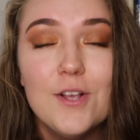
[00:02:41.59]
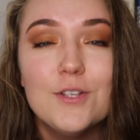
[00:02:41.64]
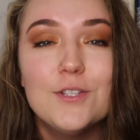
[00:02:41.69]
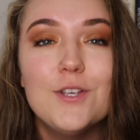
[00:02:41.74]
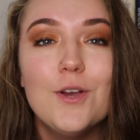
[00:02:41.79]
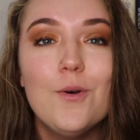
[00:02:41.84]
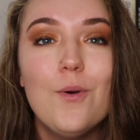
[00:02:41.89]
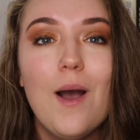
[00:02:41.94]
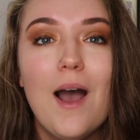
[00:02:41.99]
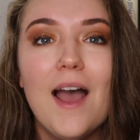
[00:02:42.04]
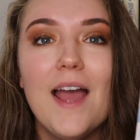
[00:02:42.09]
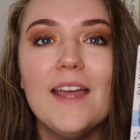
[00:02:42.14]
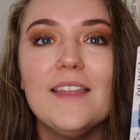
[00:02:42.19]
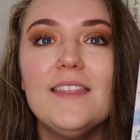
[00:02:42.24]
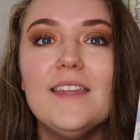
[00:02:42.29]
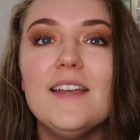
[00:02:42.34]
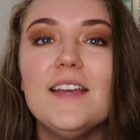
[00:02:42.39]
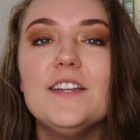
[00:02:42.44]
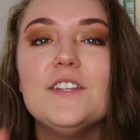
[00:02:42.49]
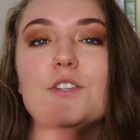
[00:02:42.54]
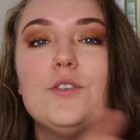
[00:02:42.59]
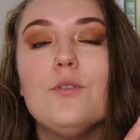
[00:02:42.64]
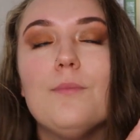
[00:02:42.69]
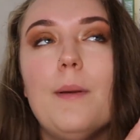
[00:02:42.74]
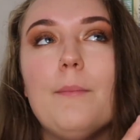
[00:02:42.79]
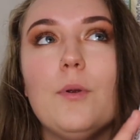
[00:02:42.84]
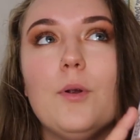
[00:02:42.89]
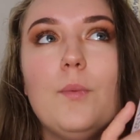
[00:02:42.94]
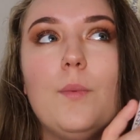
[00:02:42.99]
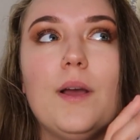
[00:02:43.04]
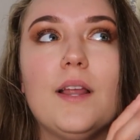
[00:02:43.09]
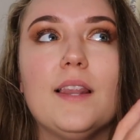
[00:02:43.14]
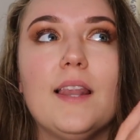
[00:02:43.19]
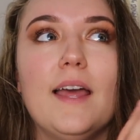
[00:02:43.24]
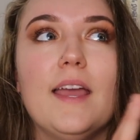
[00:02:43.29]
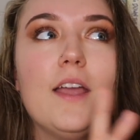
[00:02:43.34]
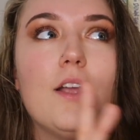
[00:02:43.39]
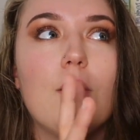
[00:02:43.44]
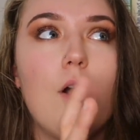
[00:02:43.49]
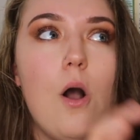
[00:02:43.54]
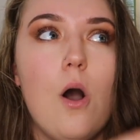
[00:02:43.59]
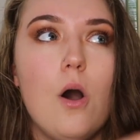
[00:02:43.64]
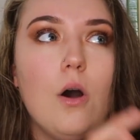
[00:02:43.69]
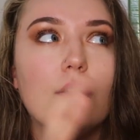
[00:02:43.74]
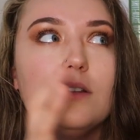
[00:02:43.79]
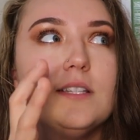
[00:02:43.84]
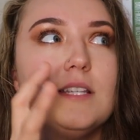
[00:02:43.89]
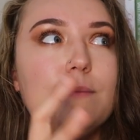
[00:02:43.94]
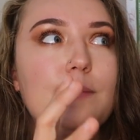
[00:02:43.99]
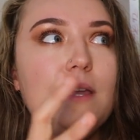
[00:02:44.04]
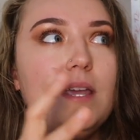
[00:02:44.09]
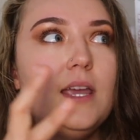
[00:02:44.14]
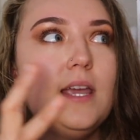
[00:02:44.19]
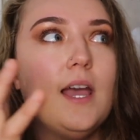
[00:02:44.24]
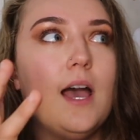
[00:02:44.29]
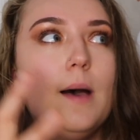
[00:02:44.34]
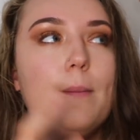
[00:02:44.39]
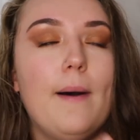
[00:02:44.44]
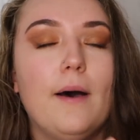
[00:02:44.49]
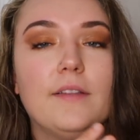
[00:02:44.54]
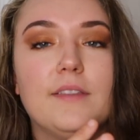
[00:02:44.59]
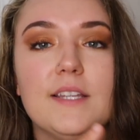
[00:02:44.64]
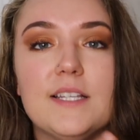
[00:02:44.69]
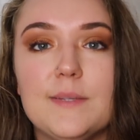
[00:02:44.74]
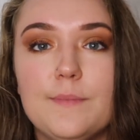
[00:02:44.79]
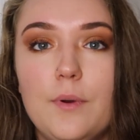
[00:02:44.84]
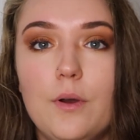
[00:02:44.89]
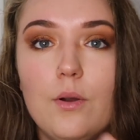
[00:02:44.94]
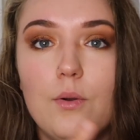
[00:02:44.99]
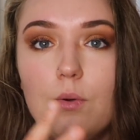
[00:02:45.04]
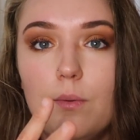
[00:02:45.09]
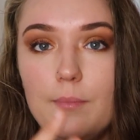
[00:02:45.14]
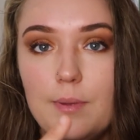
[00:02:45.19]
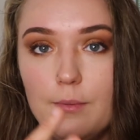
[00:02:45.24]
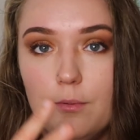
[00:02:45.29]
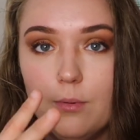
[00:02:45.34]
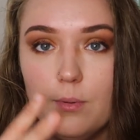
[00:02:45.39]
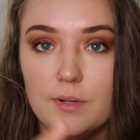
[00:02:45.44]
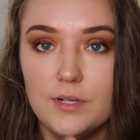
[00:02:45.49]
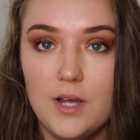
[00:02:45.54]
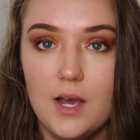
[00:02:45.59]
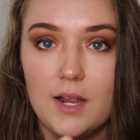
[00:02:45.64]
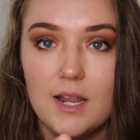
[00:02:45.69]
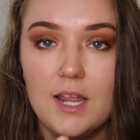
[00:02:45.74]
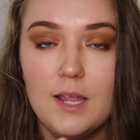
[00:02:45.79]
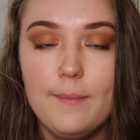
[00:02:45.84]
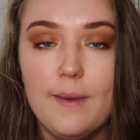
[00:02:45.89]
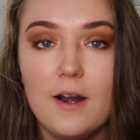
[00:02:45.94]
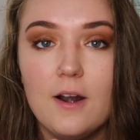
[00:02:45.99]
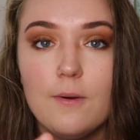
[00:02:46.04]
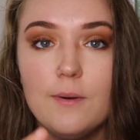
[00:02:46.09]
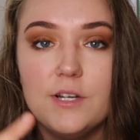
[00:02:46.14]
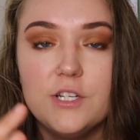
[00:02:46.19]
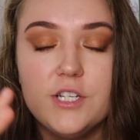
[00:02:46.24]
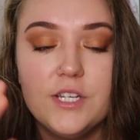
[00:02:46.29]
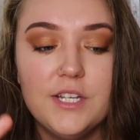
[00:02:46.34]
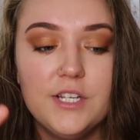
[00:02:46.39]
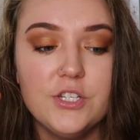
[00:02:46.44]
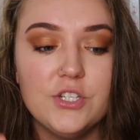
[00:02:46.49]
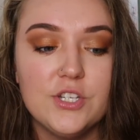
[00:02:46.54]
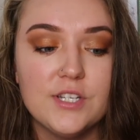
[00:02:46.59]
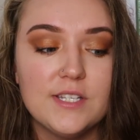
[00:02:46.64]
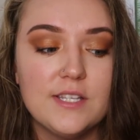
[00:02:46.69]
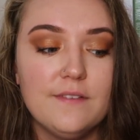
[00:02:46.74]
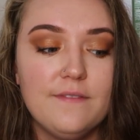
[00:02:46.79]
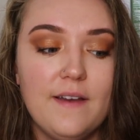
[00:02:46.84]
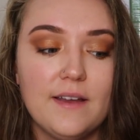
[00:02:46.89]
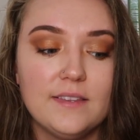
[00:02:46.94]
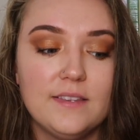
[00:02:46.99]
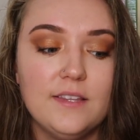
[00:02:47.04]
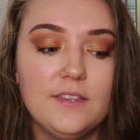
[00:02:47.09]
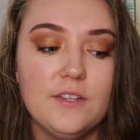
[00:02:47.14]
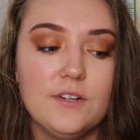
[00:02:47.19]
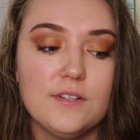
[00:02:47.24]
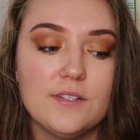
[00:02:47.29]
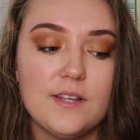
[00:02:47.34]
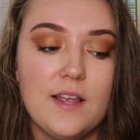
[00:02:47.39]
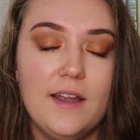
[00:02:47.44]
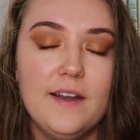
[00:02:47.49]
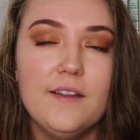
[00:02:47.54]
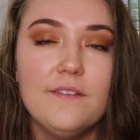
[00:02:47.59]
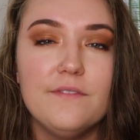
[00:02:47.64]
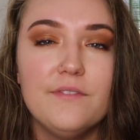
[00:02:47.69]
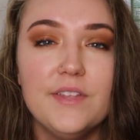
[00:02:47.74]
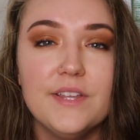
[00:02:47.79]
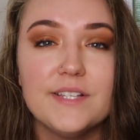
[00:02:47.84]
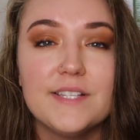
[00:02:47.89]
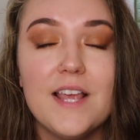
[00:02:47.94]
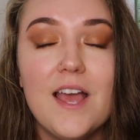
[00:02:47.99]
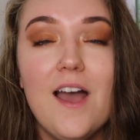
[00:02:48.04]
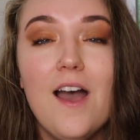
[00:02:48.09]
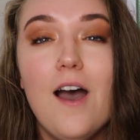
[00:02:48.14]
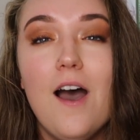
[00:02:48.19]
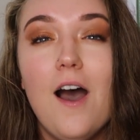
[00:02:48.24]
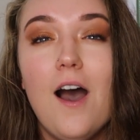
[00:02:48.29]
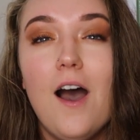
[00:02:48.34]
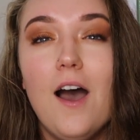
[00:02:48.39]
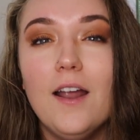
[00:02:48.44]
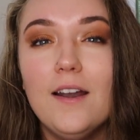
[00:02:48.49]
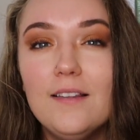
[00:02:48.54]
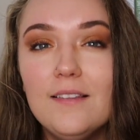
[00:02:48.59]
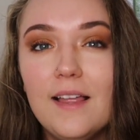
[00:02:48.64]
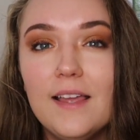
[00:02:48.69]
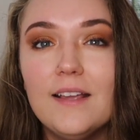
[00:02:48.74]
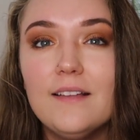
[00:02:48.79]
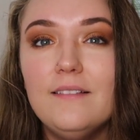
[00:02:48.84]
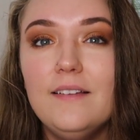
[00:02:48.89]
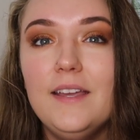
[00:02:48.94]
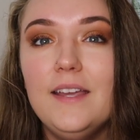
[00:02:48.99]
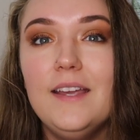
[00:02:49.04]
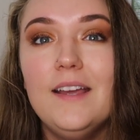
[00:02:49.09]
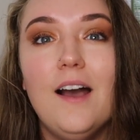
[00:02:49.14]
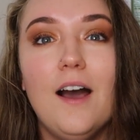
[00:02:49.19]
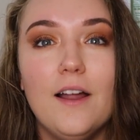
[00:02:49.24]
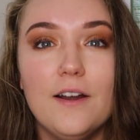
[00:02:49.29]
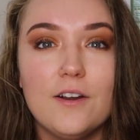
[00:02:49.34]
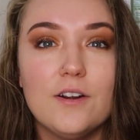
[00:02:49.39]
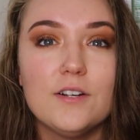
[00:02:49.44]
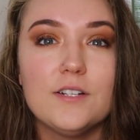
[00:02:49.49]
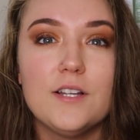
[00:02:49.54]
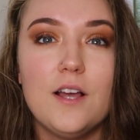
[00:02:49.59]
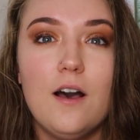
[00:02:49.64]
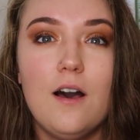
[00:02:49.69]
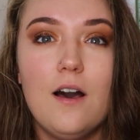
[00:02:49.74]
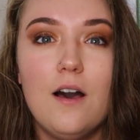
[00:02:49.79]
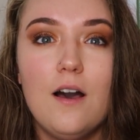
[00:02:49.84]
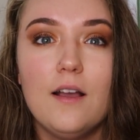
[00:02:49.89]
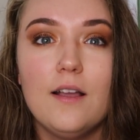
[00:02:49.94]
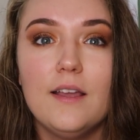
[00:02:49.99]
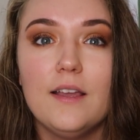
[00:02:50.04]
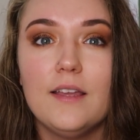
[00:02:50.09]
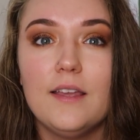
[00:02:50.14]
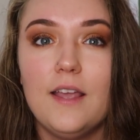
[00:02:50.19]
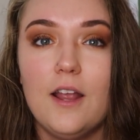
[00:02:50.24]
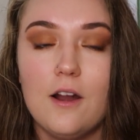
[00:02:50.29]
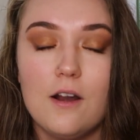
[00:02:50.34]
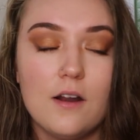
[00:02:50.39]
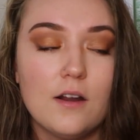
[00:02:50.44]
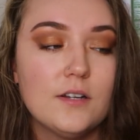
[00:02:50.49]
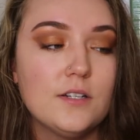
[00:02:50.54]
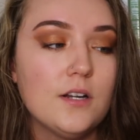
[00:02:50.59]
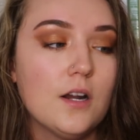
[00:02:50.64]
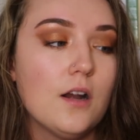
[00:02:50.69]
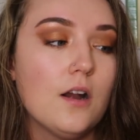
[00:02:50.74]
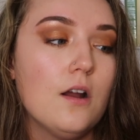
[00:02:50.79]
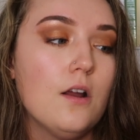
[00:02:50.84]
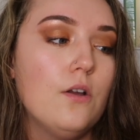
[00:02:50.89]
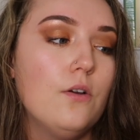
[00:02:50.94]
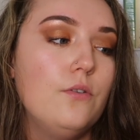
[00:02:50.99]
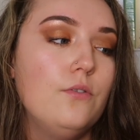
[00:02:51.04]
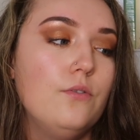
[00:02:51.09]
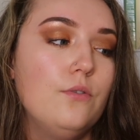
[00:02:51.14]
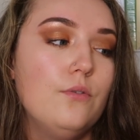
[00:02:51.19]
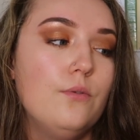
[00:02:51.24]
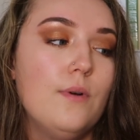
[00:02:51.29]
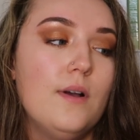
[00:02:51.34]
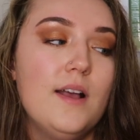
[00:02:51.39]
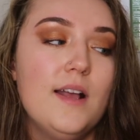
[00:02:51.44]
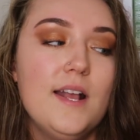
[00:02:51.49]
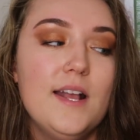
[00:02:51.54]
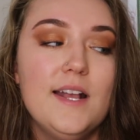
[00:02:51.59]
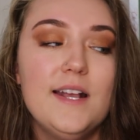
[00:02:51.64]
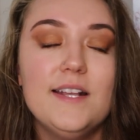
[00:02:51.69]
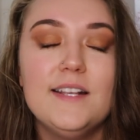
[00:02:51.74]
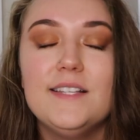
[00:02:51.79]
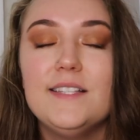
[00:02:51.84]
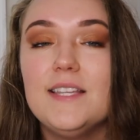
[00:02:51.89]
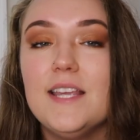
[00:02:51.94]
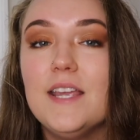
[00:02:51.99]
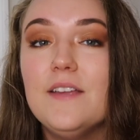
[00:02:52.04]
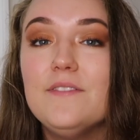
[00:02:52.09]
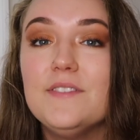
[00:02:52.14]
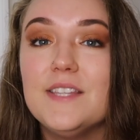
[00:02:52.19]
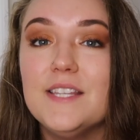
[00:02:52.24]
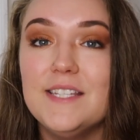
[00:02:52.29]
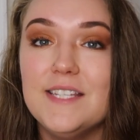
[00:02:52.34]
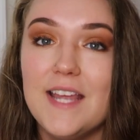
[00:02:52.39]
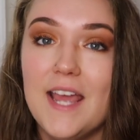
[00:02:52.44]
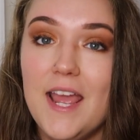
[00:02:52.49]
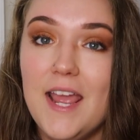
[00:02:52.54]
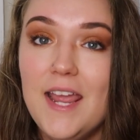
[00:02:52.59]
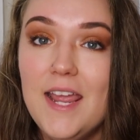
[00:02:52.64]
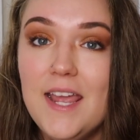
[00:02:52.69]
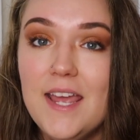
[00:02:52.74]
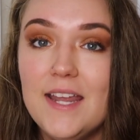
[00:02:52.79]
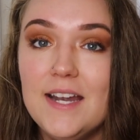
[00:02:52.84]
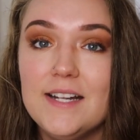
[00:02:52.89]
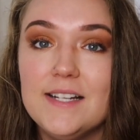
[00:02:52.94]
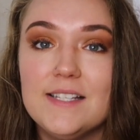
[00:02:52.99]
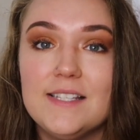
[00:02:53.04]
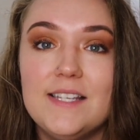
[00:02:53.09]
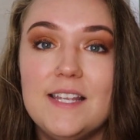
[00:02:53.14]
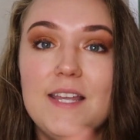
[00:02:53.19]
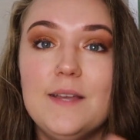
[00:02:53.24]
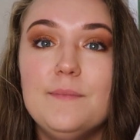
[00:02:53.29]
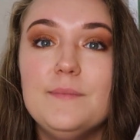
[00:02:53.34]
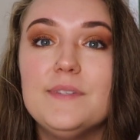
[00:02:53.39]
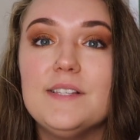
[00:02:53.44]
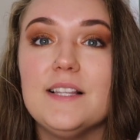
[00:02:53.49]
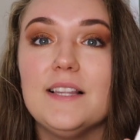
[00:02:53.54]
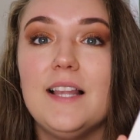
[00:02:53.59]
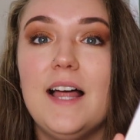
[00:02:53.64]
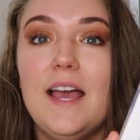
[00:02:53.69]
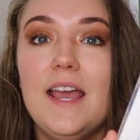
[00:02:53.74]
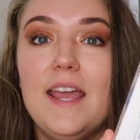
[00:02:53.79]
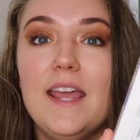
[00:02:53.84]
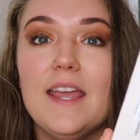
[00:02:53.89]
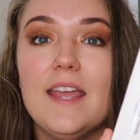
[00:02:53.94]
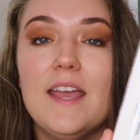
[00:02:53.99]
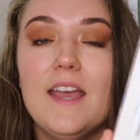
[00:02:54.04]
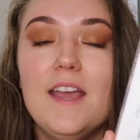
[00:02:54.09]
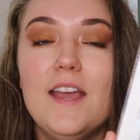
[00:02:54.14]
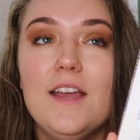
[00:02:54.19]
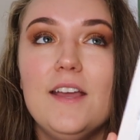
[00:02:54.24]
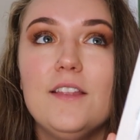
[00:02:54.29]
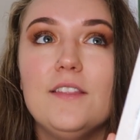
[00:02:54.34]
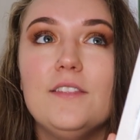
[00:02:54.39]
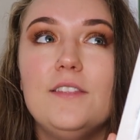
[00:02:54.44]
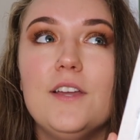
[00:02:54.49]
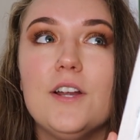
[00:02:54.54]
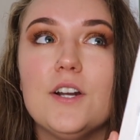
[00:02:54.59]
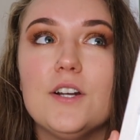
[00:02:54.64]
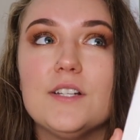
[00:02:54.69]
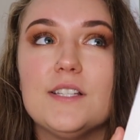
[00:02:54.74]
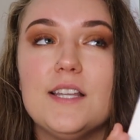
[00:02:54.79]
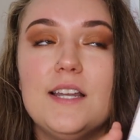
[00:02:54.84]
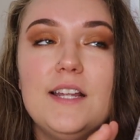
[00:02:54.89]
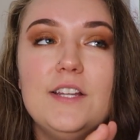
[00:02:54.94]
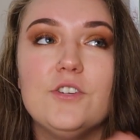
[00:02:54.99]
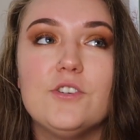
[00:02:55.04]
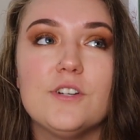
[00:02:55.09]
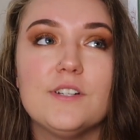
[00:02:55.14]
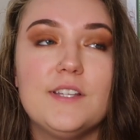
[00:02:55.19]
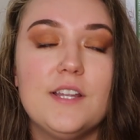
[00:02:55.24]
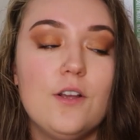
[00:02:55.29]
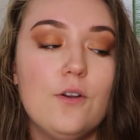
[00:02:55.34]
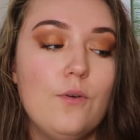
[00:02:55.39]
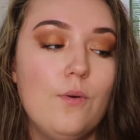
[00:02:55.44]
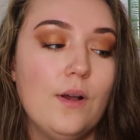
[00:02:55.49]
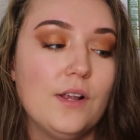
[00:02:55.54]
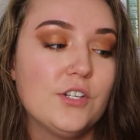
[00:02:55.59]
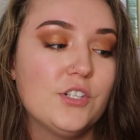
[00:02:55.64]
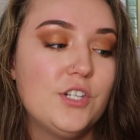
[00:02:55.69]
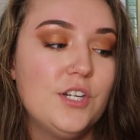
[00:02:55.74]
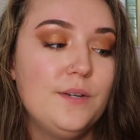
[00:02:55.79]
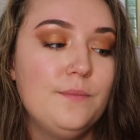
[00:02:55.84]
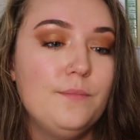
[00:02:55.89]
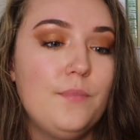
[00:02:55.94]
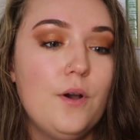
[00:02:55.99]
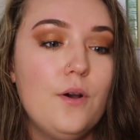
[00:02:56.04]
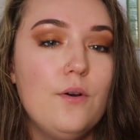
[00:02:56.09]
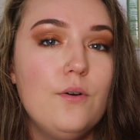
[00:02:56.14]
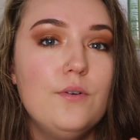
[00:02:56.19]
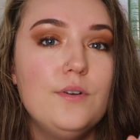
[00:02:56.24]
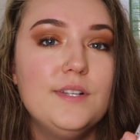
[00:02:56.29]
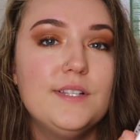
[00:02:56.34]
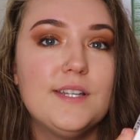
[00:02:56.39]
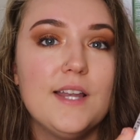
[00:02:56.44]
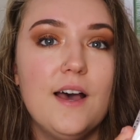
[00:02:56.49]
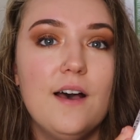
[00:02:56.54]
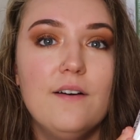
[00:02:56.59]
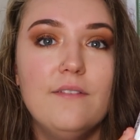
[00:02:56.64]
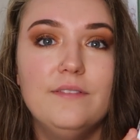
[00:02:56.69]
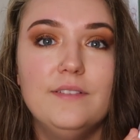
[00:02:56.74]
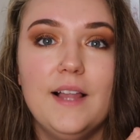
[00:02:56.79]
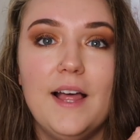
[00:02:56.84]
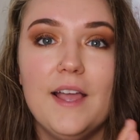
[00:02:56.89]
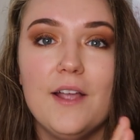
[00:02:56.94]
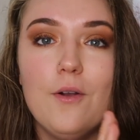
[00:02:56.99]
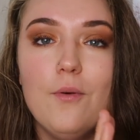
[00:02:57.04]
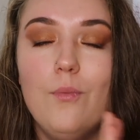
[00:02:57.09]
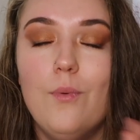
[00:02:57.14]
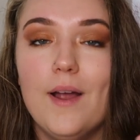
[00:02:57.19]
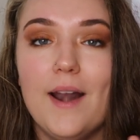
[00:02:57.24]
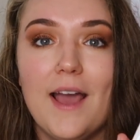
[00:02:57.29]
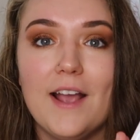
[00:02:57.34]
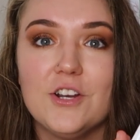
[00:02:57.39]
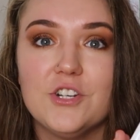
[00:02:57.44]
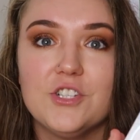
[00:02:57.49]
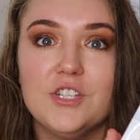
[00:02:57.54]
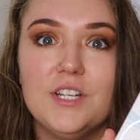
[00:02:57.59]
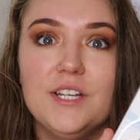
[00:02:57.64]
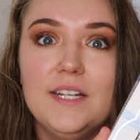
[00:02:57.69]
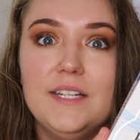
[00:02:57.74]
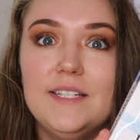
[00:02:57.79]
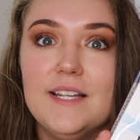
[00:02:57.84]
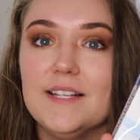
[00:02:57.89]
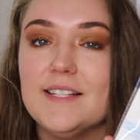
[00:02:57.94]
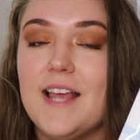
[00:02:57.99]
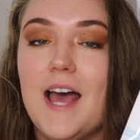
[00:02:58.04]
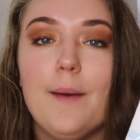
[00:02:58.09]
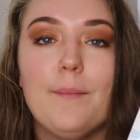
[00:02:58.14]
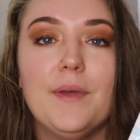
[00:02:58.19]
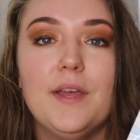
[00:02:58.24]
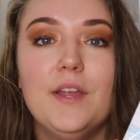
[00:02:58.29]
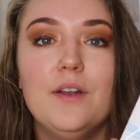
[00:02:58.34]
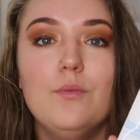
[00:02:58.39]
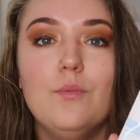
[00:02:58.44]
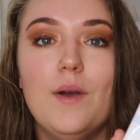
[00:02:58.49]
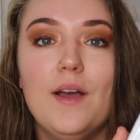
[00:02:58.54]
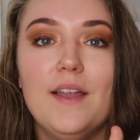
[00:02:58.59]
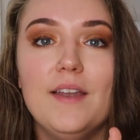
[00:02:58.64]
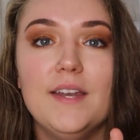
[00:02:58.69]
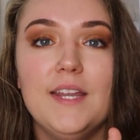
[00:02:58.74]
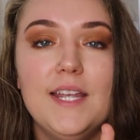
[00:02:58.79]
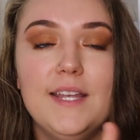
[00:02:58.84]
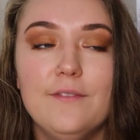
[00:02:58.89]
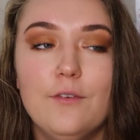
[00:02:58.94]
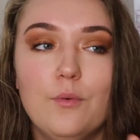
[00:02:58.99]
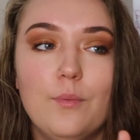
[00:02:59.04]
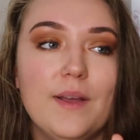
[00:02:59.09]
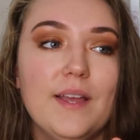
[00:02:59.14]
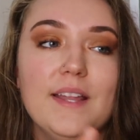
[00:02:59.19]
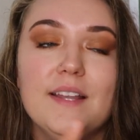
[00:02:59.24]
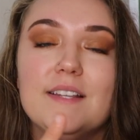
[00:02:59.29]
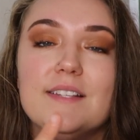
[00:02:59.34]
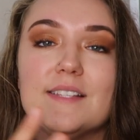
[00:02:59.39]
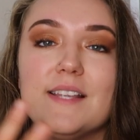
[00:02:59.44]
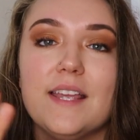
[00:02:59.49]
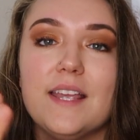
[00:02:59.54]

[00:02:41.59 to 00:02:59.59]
So I think I do remember what like called to me about this book when people were talking about it originally is just the fact that there's kind of this unlikely underdog character who saves the day, and it seems like there's an interesting question posed of like what actually does happen when evil wins.